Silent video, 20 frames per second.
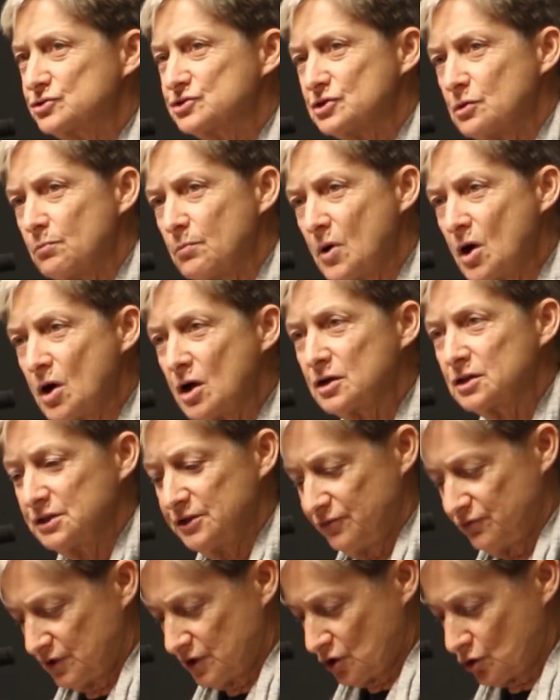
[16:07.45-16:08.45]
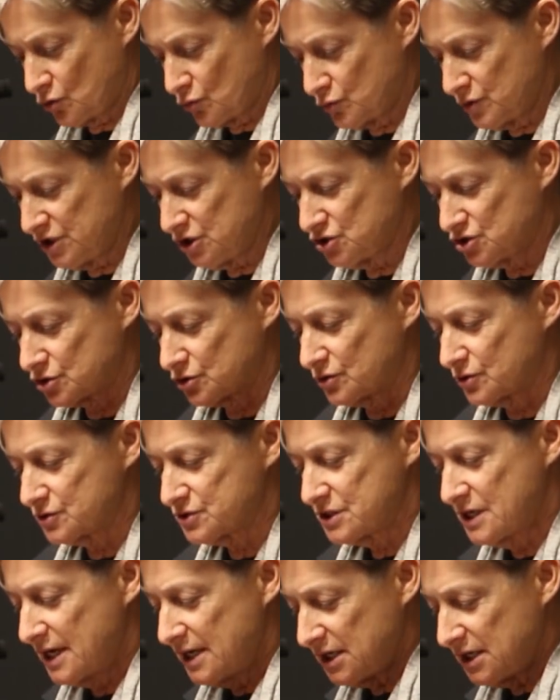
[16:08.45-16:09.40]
among living creatures,